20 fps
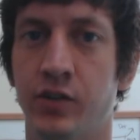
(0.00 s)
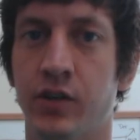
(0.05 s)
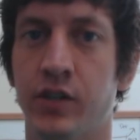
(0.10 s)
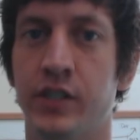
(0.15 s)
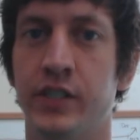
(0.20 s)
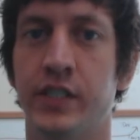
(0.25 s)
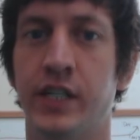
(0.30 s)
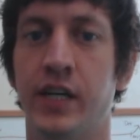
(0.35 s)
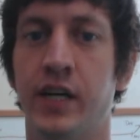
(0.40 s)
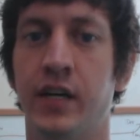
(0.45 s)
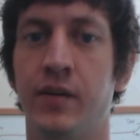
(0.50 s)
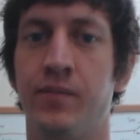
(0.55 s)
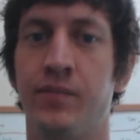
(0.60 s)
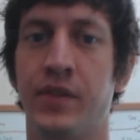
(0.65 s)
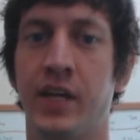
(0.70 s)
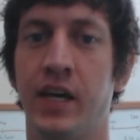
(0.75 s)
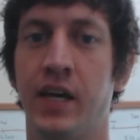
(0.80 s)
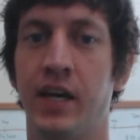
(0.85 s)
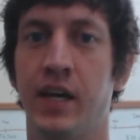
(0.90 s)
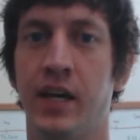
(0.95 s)
Georgia.
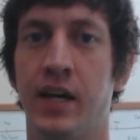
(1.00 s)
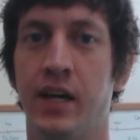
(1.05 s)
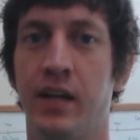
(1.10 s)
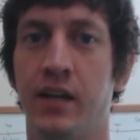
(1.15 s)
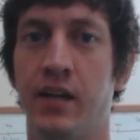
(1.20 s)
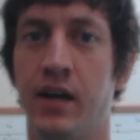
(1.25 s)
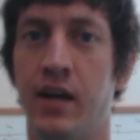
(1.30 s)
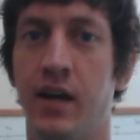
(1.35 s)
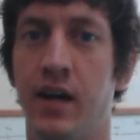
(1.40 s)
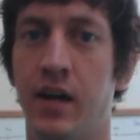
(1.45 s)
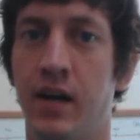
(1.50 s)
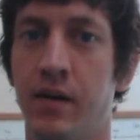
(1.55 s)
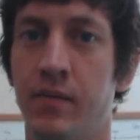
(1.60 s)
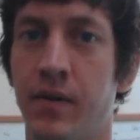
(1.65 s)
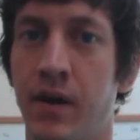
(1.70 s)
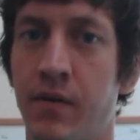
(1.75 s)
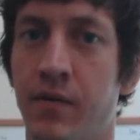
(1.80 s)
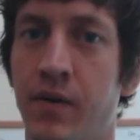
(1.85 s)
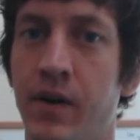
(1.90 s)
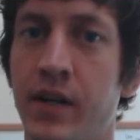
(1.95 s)
And
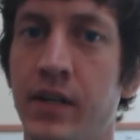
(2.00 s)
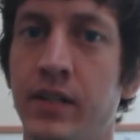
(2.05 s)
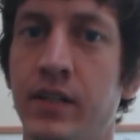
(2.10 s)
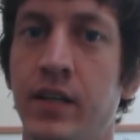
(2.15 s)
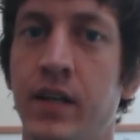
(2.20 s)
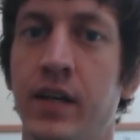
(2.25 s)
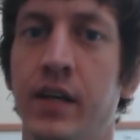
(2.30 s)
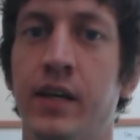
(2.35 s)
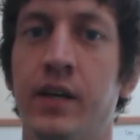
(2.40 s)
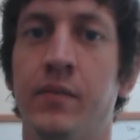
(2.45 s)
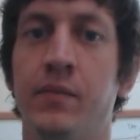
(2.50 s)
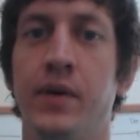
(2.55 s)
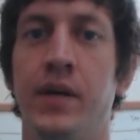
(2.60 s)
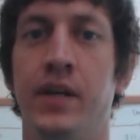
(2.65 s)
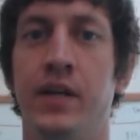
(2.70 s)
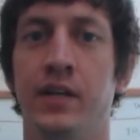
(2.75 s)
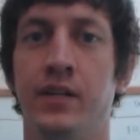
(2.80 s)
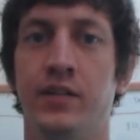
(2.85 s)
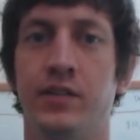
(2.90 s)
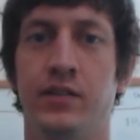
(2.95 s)
I want to take a
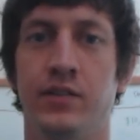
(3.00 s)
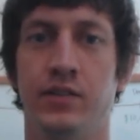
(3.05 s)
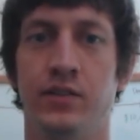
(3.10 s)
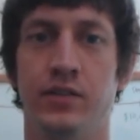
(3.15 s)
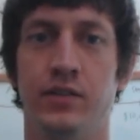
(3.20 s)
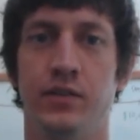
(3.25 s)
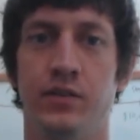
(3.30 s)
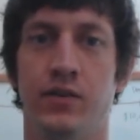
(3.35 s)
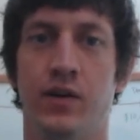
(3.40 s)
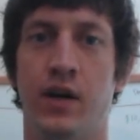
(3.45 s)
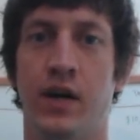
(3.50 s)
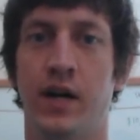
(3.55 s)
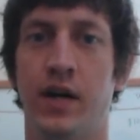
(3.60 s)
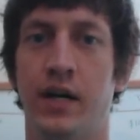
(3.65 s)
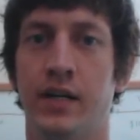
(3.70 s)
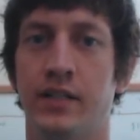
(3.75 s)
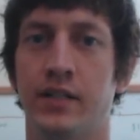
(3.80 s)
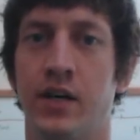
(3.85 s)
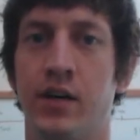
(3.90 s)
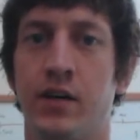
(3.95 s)
minute to
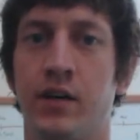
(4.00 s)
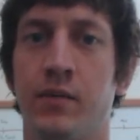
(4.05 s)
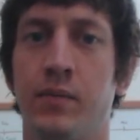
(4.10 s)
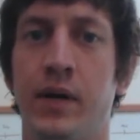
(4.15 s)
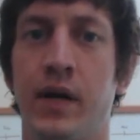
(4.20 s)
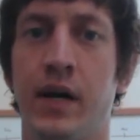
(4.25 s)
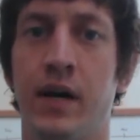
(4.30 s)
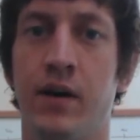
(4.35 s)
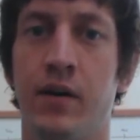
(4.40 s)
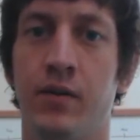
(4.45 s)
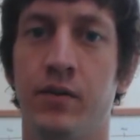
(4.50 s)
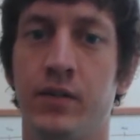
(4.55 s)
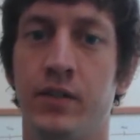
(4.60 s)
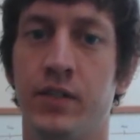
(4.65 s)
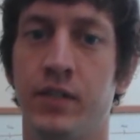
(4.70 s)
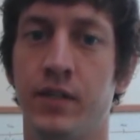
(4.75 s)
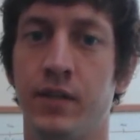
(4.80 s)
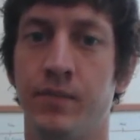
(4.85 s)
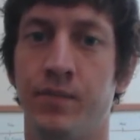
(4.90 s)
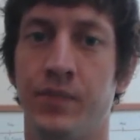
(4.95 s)
talk
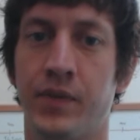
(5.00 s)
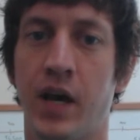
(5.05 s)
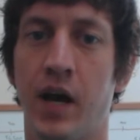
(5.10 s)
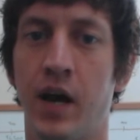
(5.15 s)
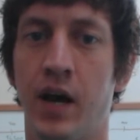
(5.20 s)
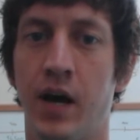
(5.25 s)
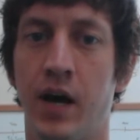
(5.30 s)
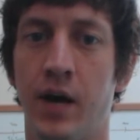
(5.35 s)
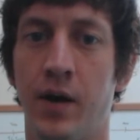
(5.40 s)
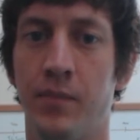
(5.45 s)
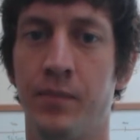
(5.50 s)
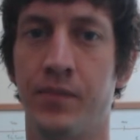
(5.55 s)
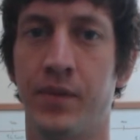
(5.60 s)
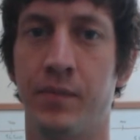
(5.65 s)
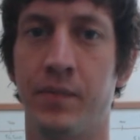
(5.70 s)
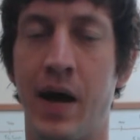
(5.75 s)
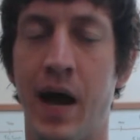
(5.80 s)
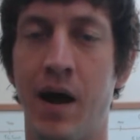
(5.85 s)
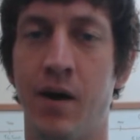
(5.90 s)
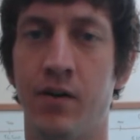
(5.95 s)
about
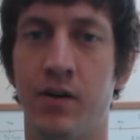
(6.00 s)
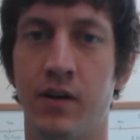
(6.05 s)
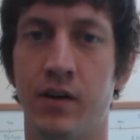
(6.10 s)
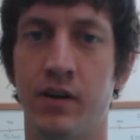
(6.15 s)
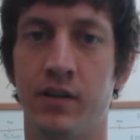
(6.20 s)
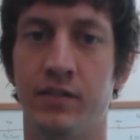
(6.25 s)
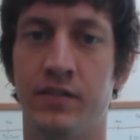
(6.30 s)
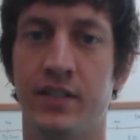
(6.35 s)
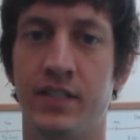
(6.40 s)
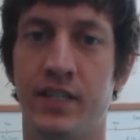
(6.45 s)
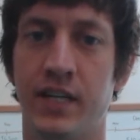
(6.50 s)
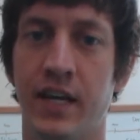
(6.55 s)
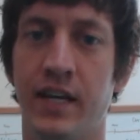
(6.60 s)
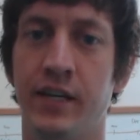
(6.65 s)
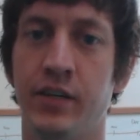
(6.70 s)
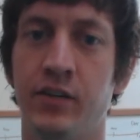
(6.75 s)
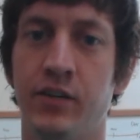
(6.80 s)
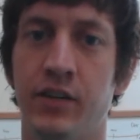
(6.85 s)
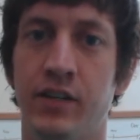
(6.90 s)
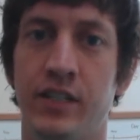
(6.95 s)
the power of
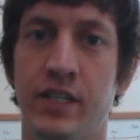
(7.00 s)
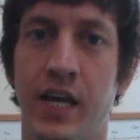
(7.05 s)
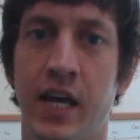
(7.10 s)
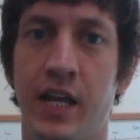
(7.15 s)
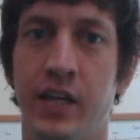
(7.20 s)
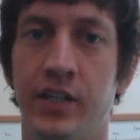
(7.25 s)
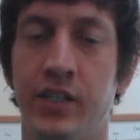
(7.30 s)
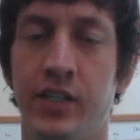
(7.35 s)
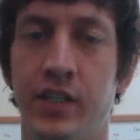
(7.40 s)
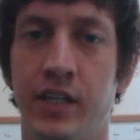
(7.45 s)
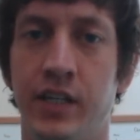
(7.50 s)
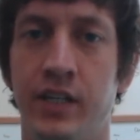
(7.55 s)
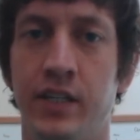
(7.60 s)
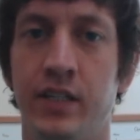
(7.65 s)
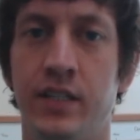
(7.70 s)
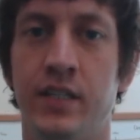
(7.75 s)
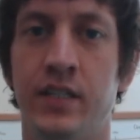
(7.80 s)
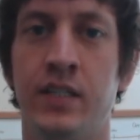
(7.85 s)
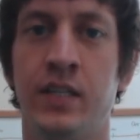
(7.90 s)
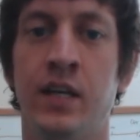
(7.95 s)
setting your
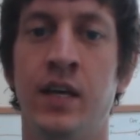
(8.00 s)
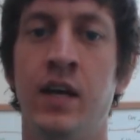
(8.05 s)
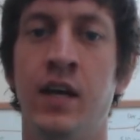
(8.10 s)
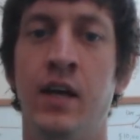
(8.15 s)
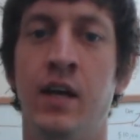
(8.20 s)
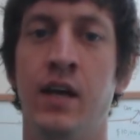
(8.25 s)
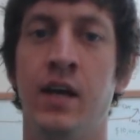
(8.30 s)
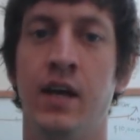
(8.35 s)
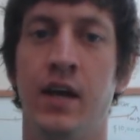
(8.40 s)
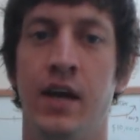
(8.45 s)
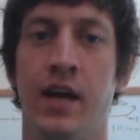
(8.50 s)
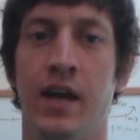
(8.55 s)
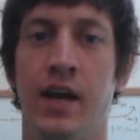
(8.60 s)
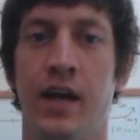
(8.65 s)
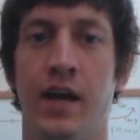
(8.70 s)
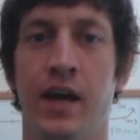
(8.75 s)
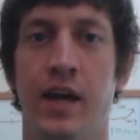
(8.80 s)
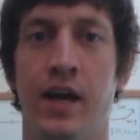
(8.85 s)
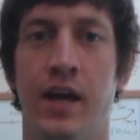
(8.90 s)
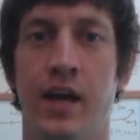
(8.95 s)
intentions
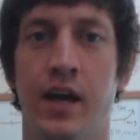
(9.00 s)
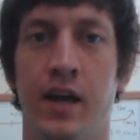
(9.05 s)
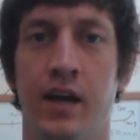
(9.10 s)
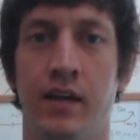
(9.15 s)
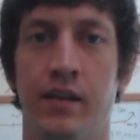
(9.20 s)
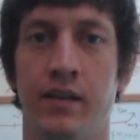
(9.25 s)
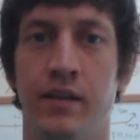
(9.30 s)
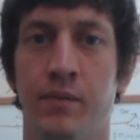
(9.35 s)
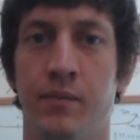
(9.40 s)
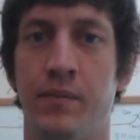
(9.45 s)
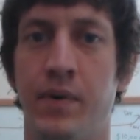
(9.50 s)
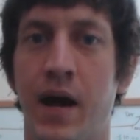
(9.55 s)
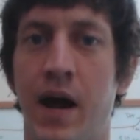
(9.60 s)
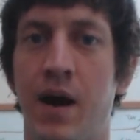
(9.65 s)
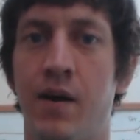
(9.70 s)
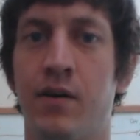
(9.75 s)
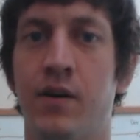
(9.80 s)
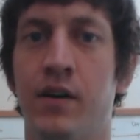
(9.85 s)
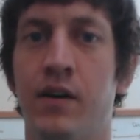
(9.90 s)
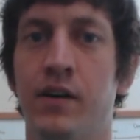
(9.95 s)
and the
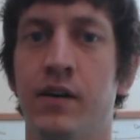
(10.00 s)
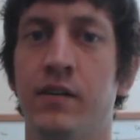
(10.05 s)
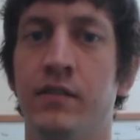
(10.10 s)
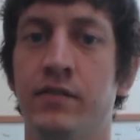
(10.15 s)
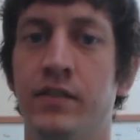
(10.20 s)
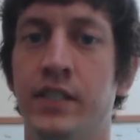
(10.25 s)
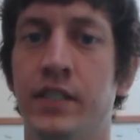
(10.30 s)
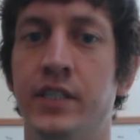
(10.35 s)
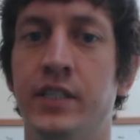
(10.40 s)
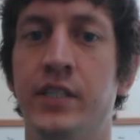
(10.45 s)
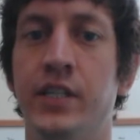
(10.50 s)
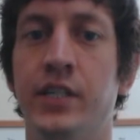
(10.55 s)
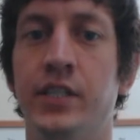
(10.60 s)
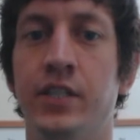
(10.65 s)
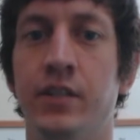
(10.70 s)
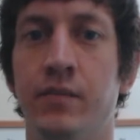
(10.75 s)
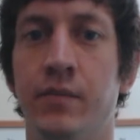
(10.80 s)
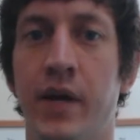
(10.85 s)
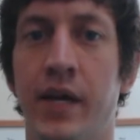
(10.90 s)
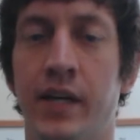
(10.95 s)
power of
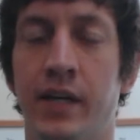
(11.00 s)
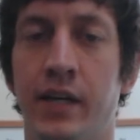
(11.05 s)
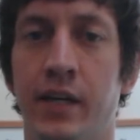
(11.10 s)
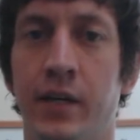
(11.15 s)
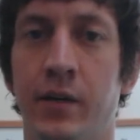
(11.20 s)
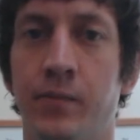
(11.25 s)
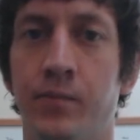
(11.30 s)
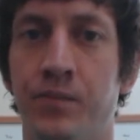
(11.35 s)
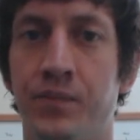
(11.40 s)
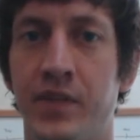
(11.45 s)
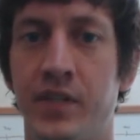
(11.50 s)
decision making.